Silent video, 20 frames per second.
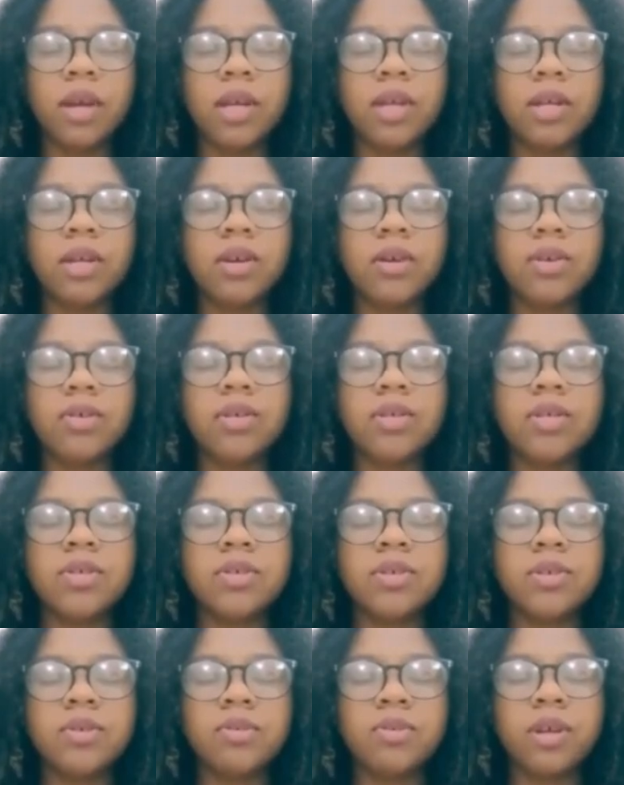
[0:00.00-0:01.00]
I encourage
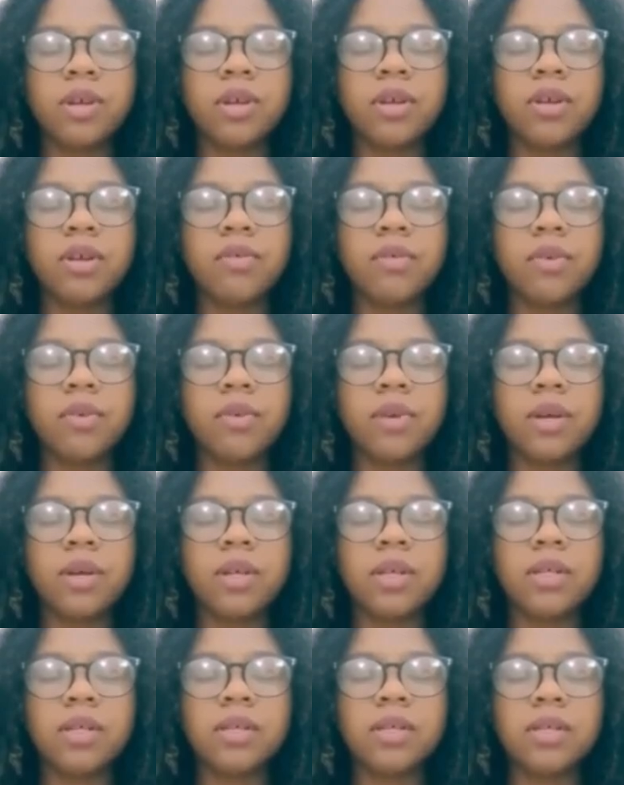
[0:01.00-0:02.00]
you to bring your
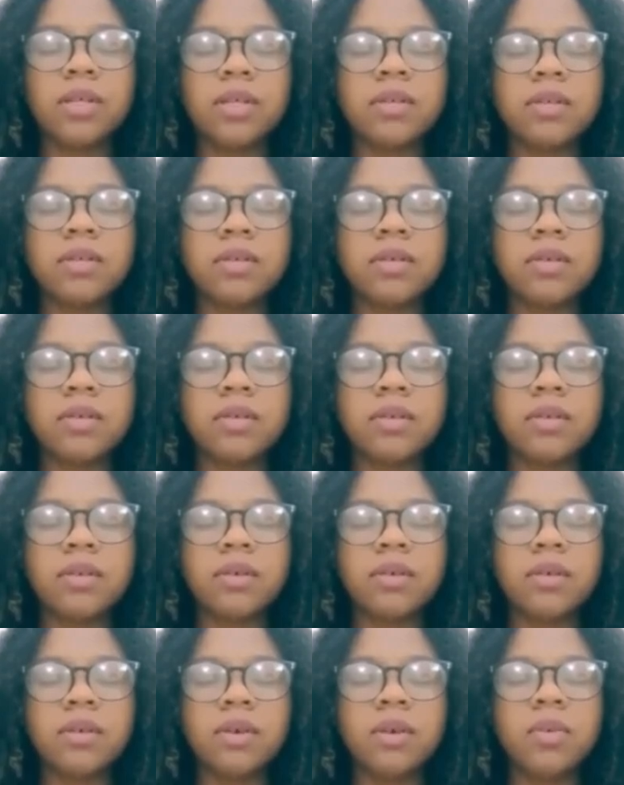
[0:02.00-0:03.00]
focus
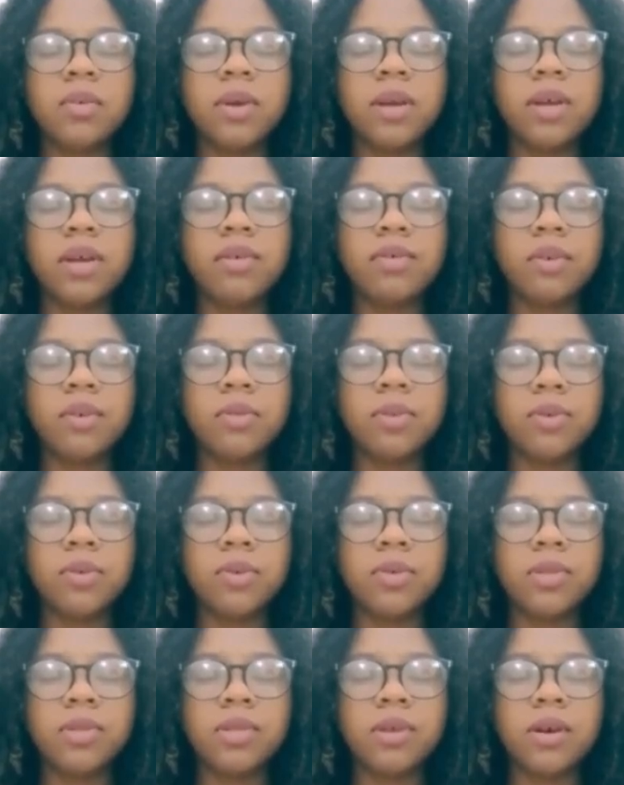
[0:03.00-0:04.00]
away from
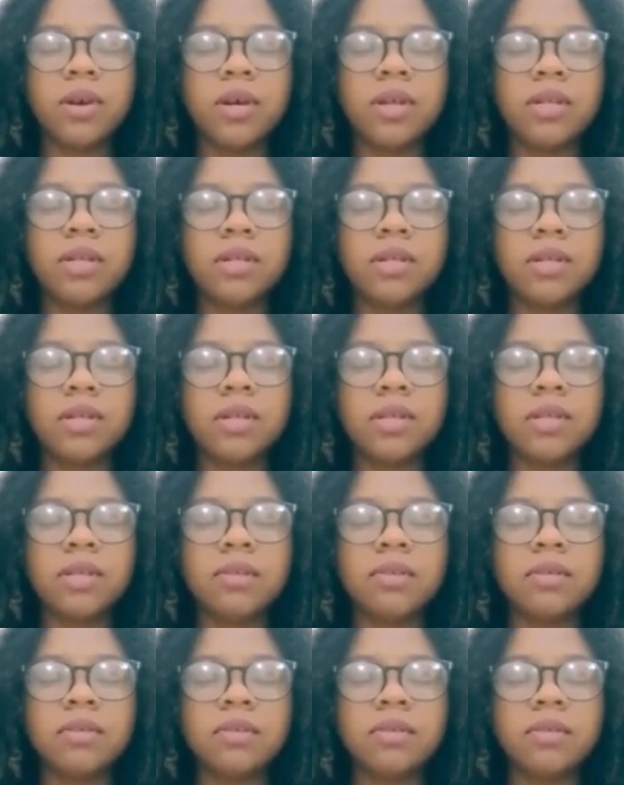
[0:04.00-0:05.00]
those
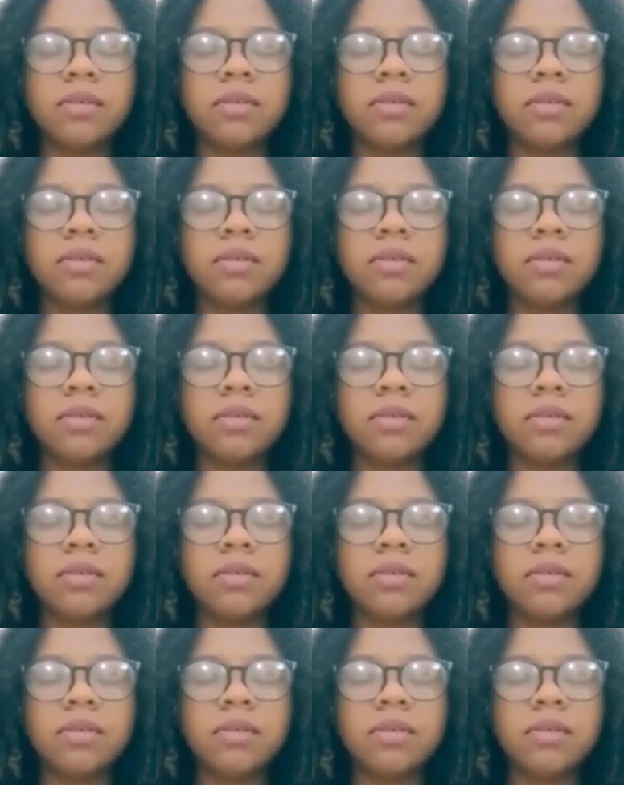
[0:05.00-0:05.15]
thoughts